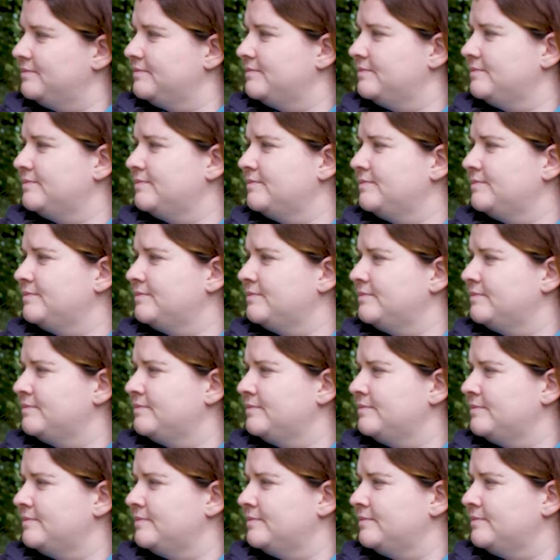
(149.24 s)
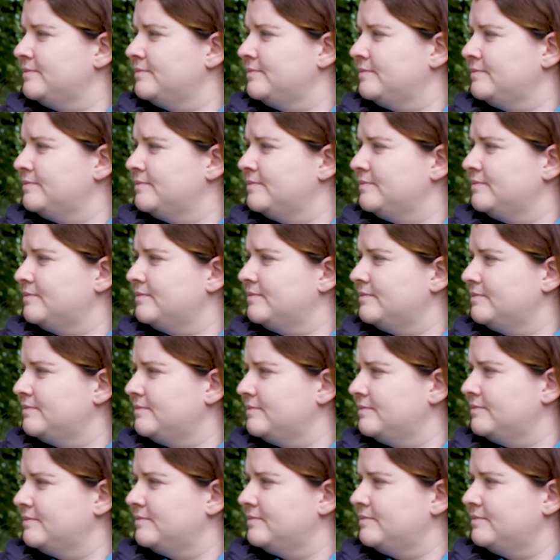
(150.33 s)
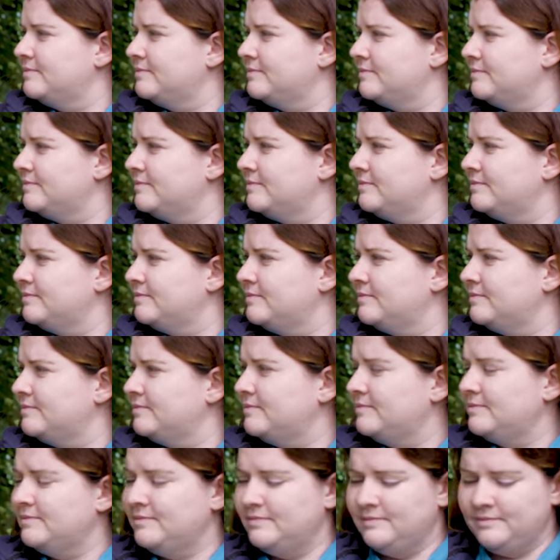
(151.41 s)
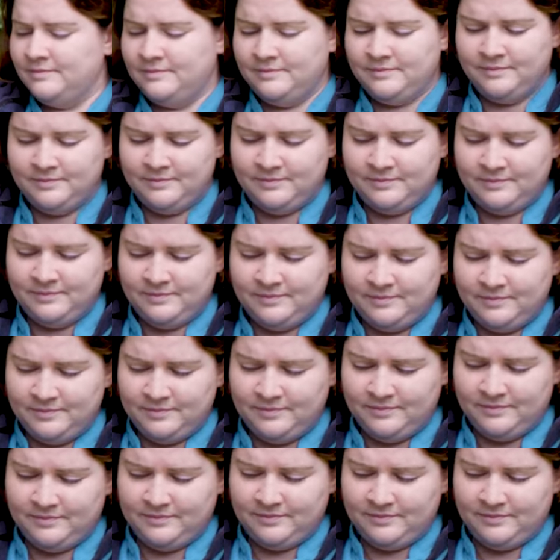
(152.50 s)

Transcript: This person isn't speaking.